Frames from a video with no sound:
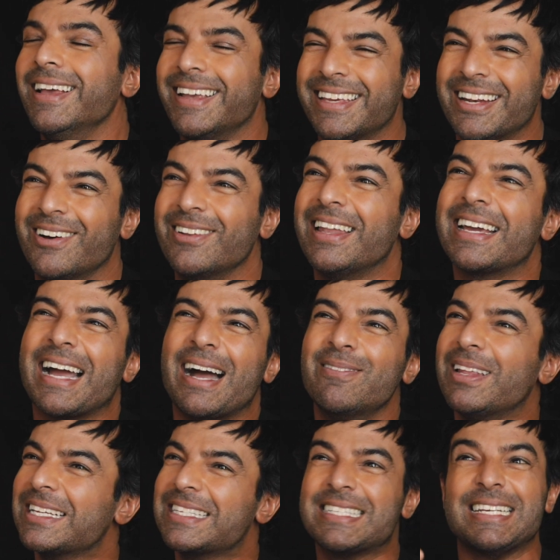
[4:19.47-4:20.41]
You know, like,
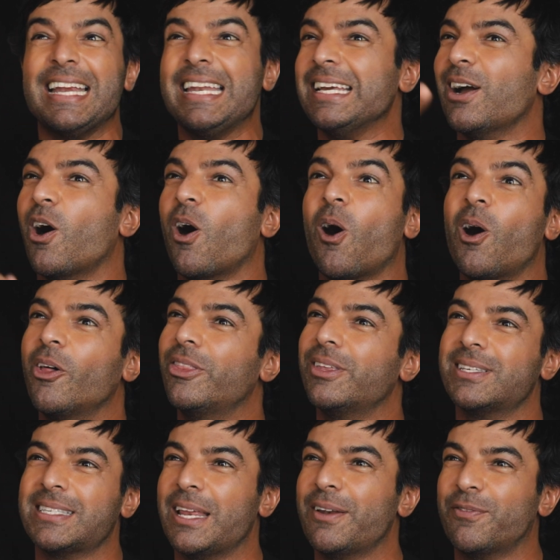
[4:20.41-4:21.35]
I'm like studying all
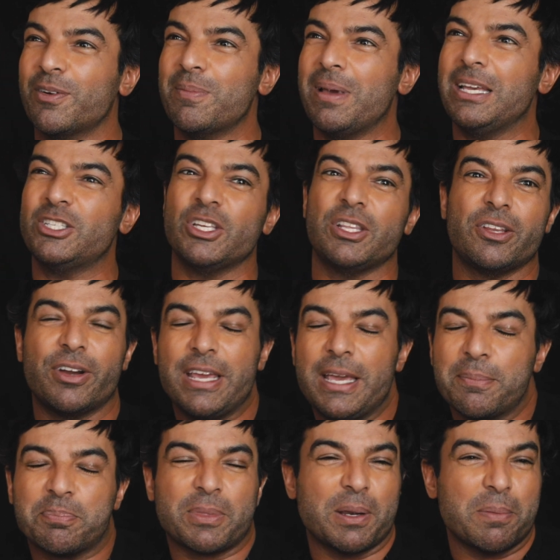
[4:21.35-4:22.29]
this information, their
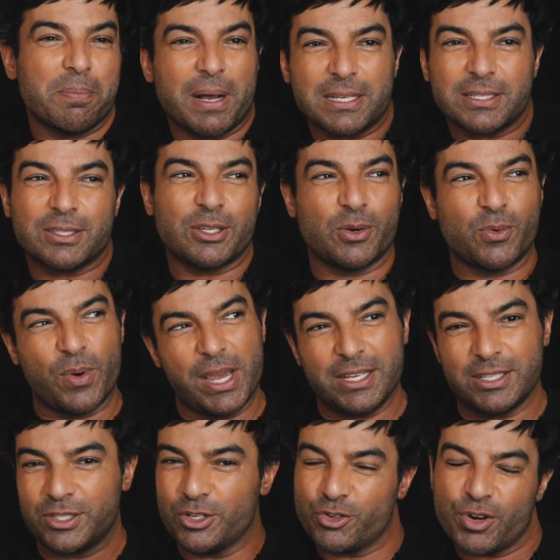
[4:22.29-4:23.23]
hip, their bust, their
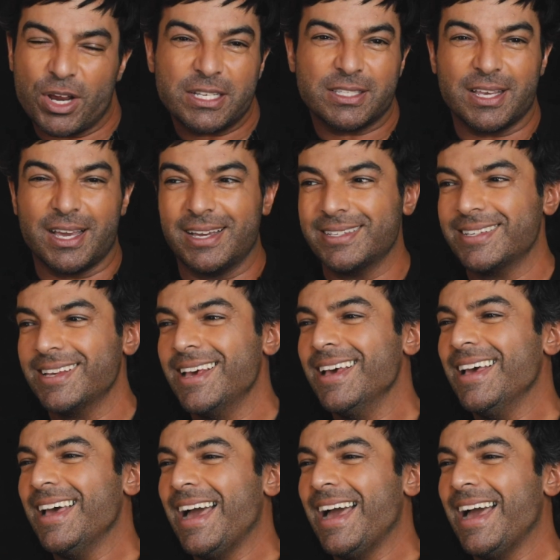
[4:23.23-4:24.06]
waist, their dress size.